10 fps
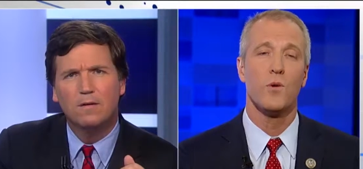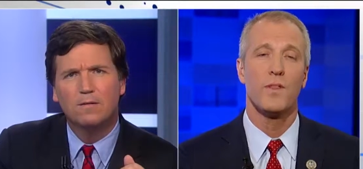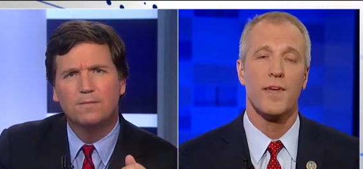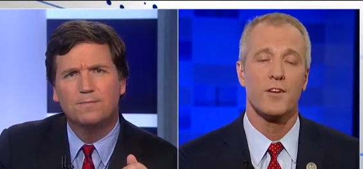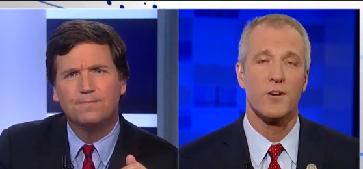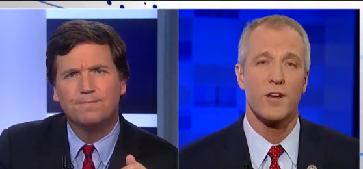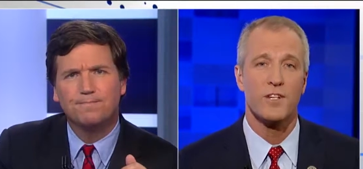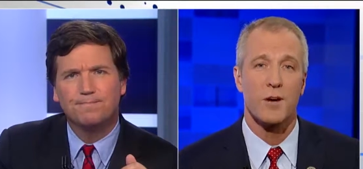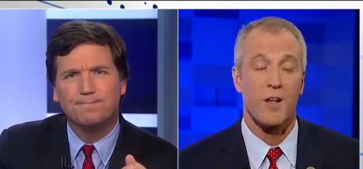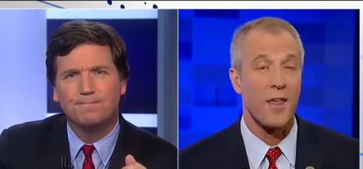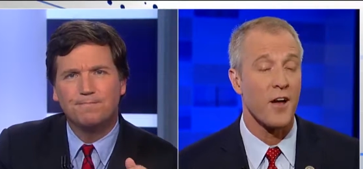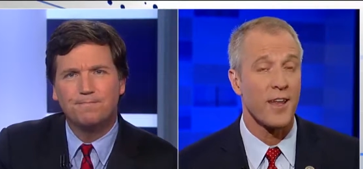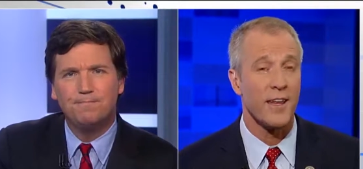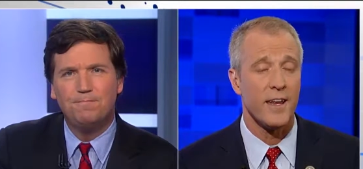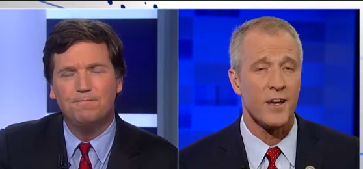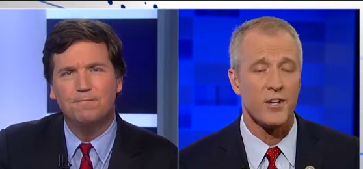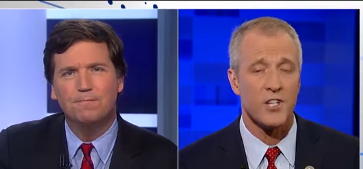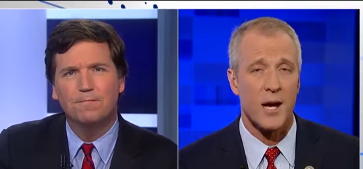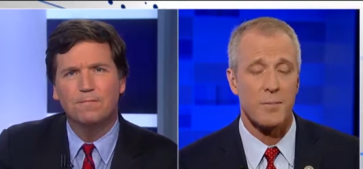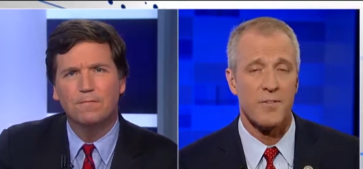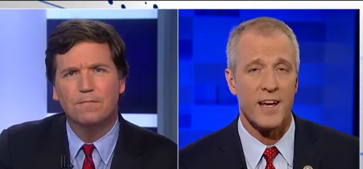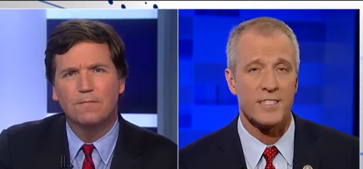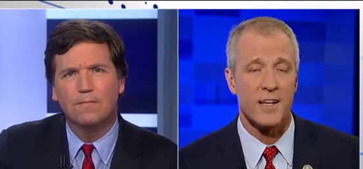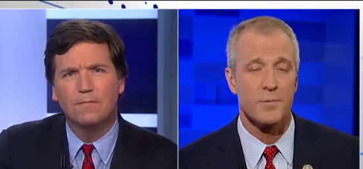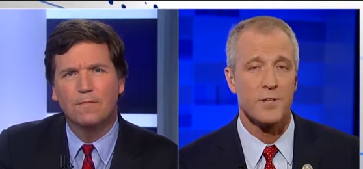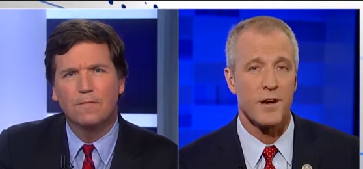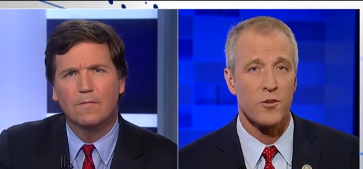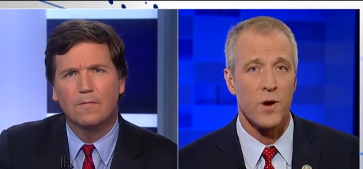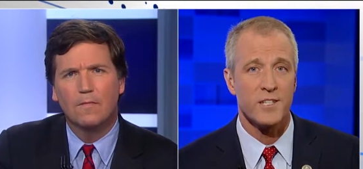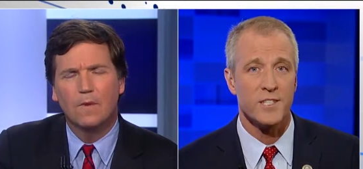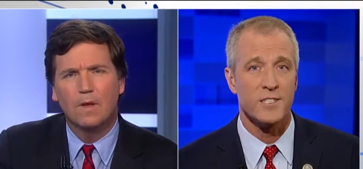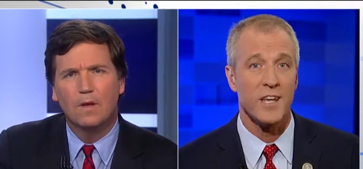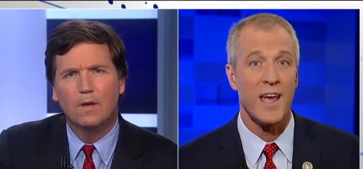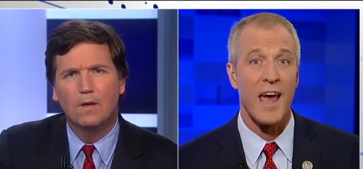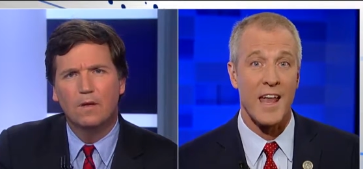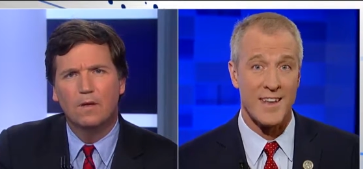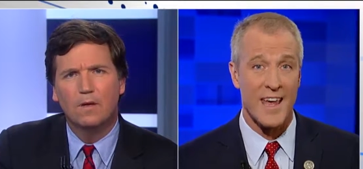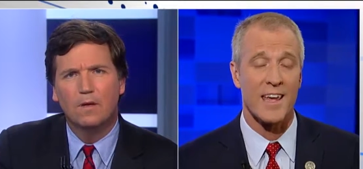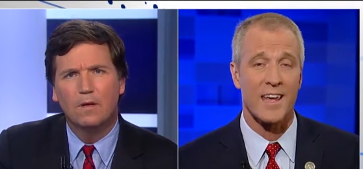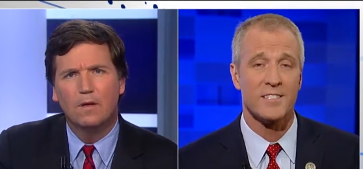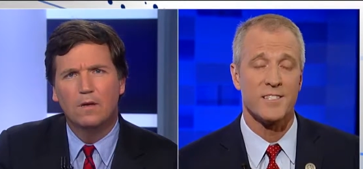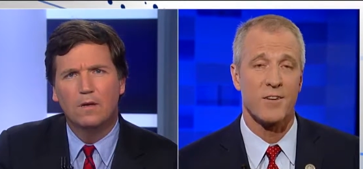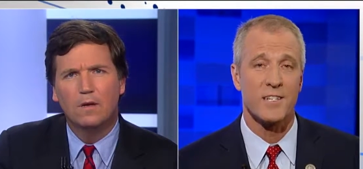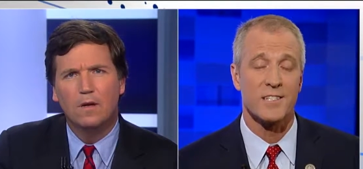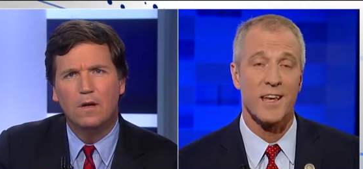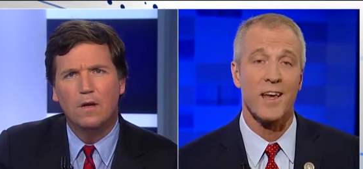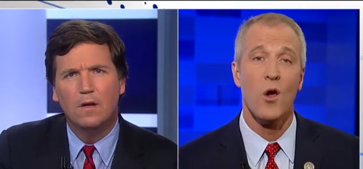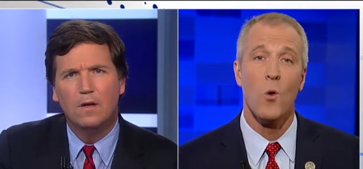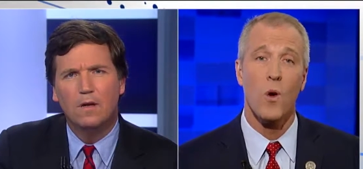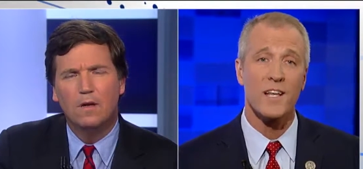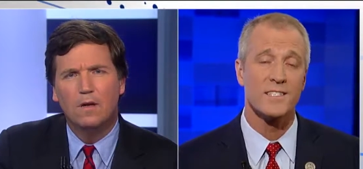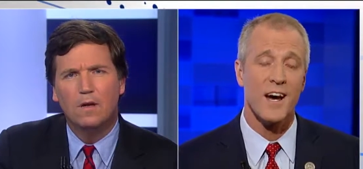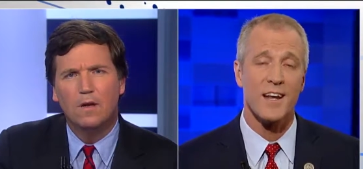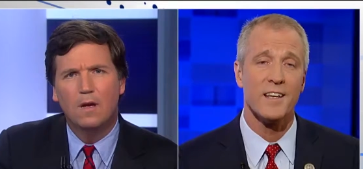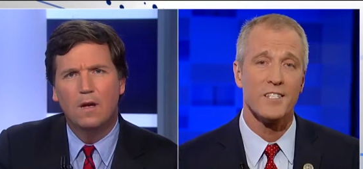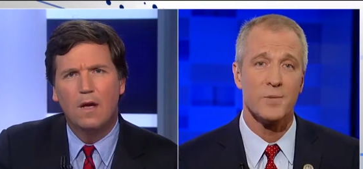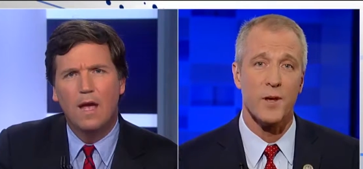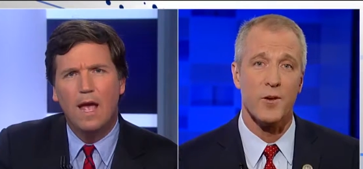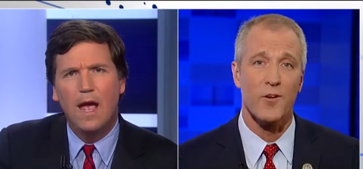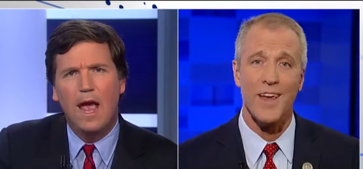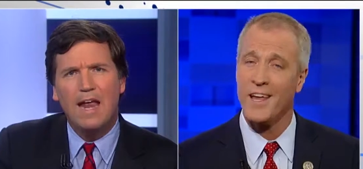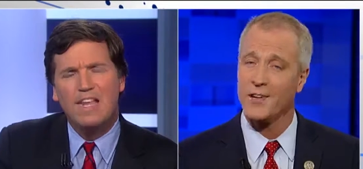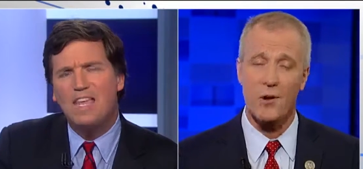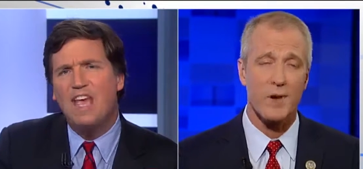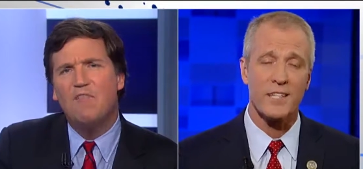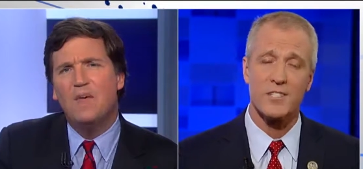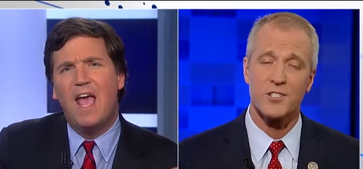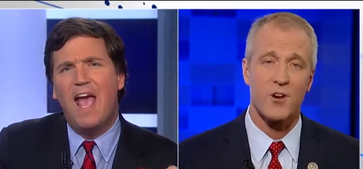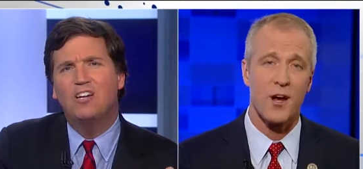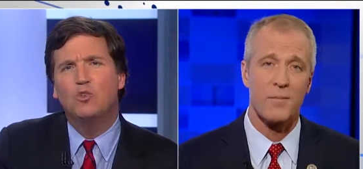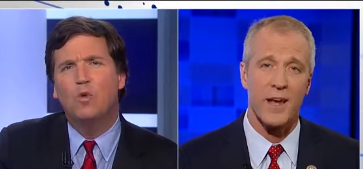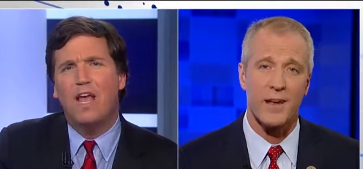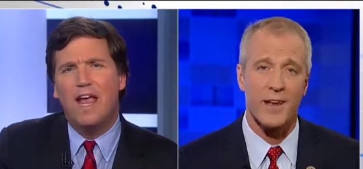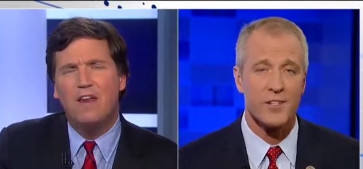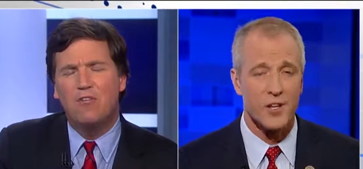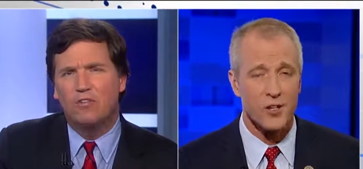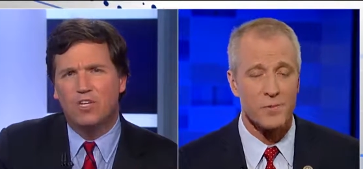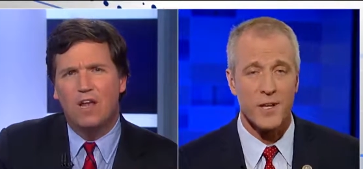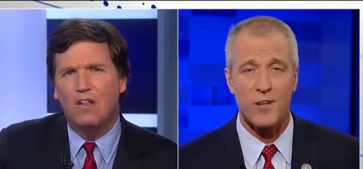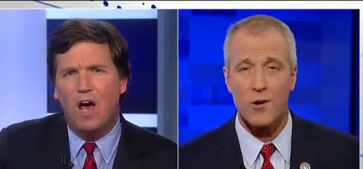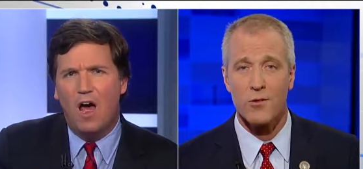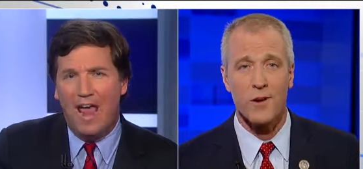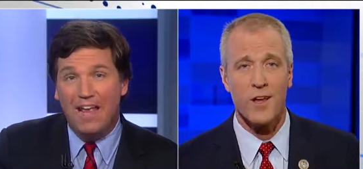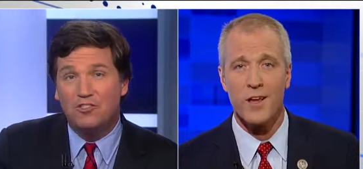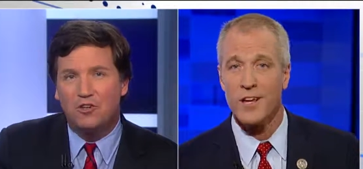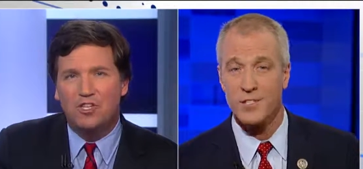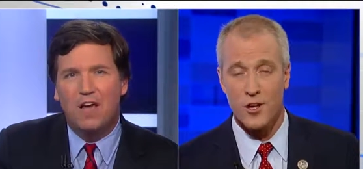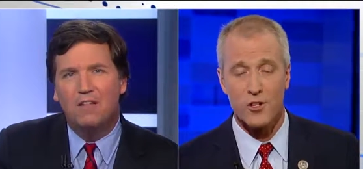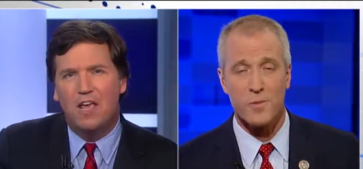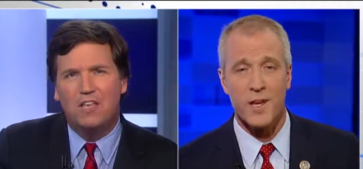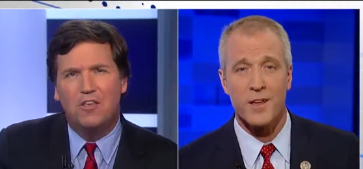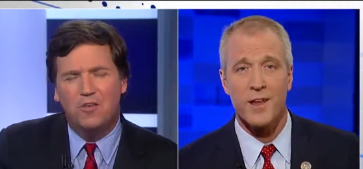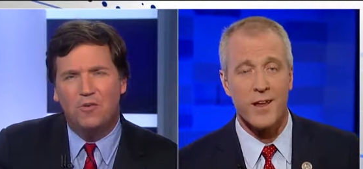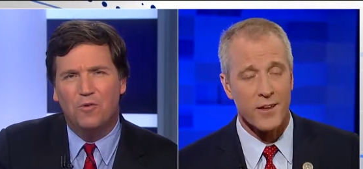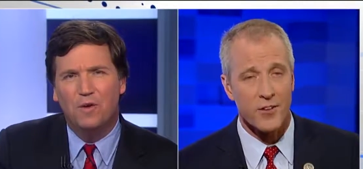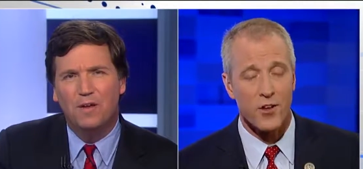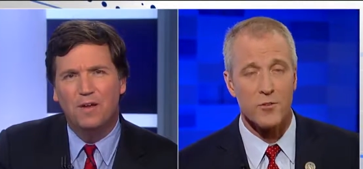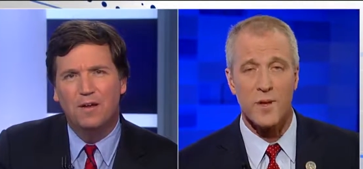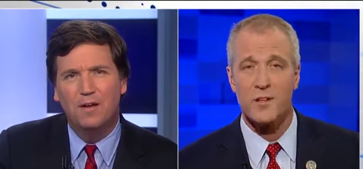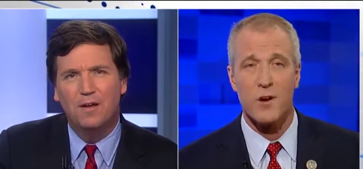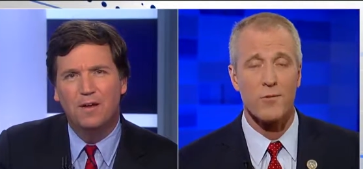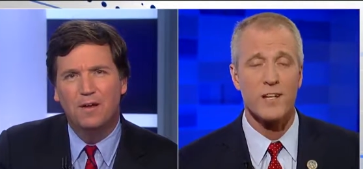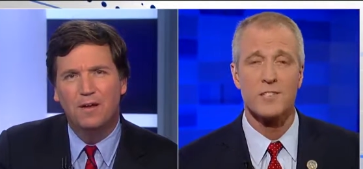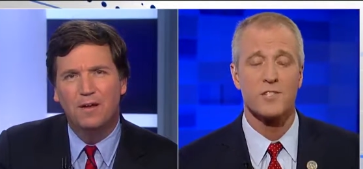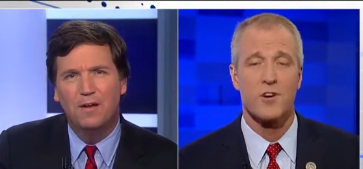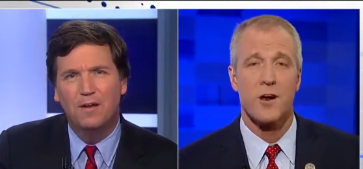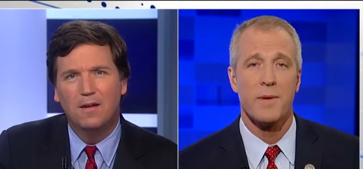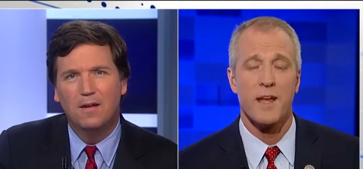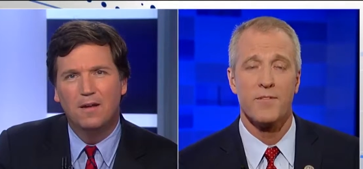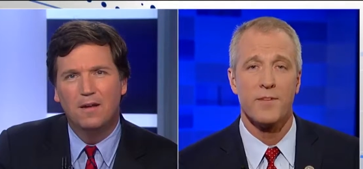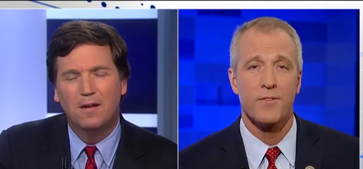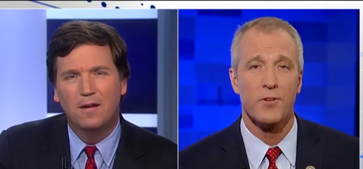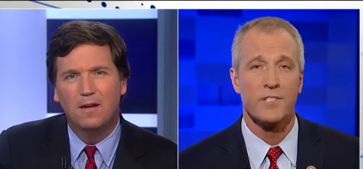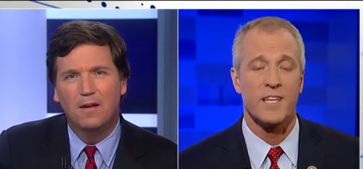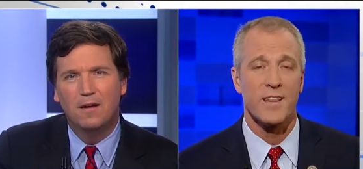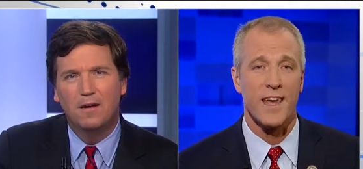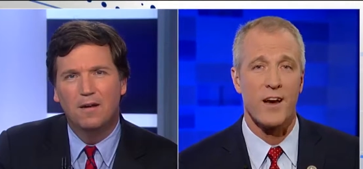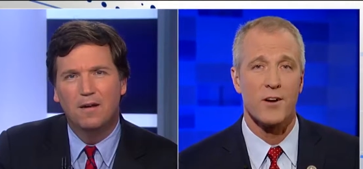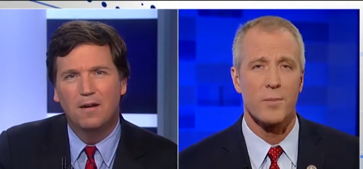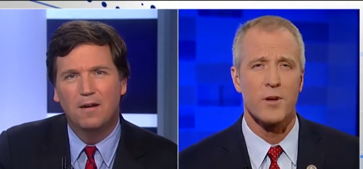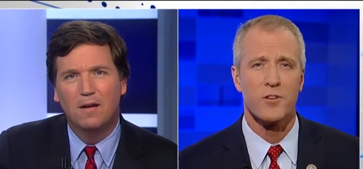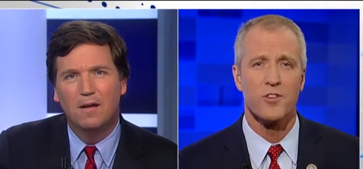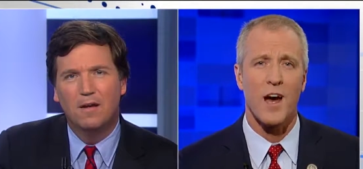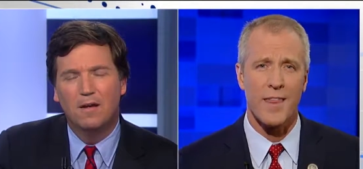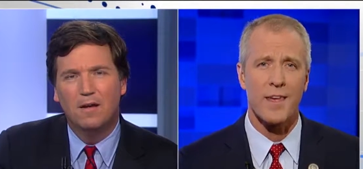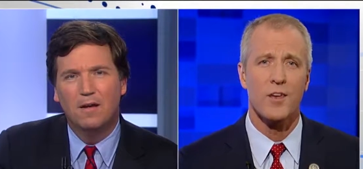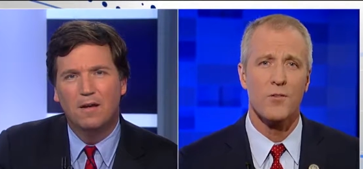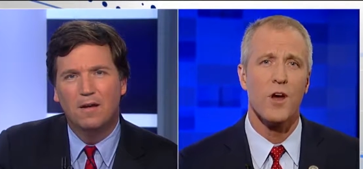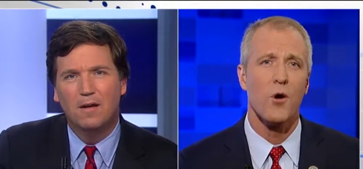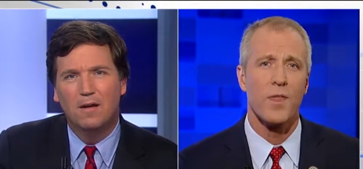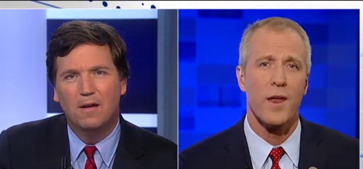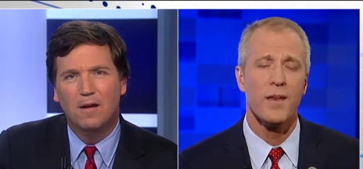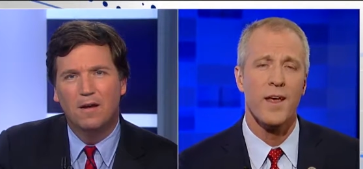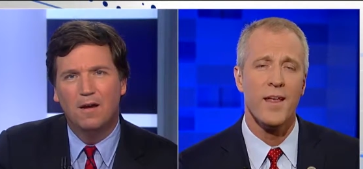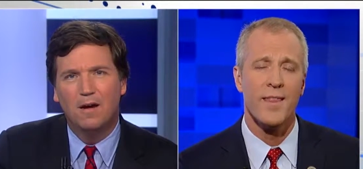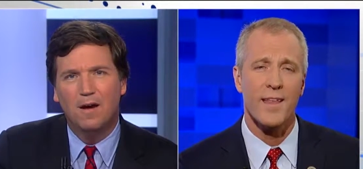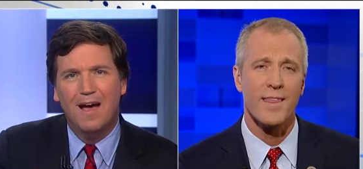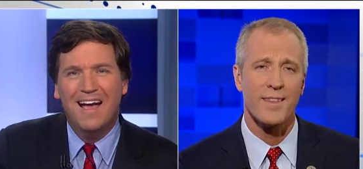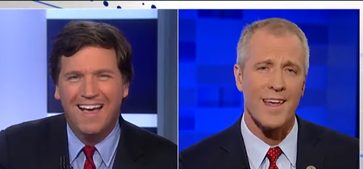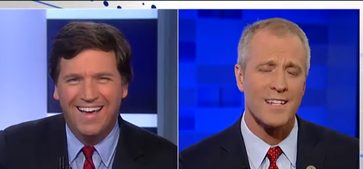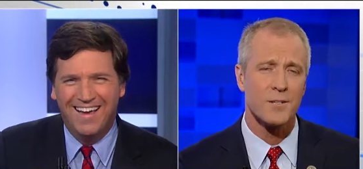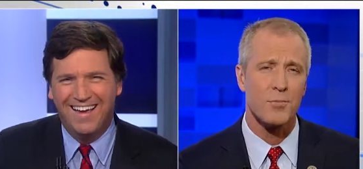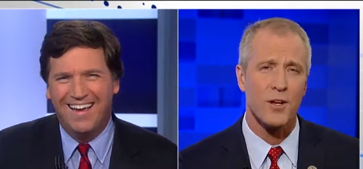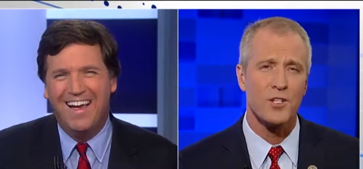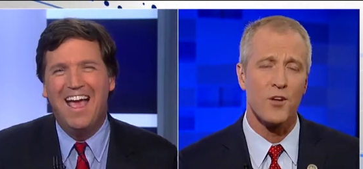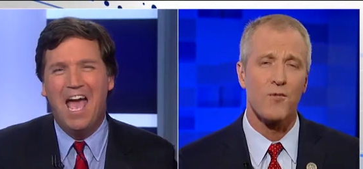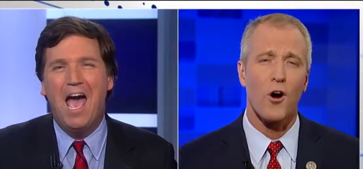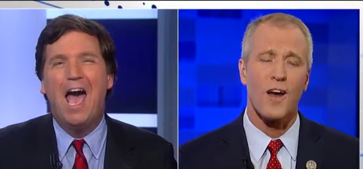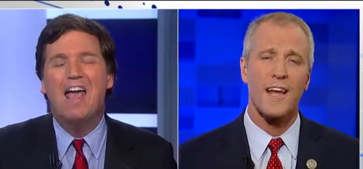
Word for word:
Speaker 1: with the Attorney General. I thought you did a good job of asking them tough questions and taking it seriously. What is not in dispute? And don't raise the straw man. Answers, me, don't, answers unlike me, you. Excuse me. Don't raise the straw man of influencing the outcome because I think you know that, that, that that's a bridge too far.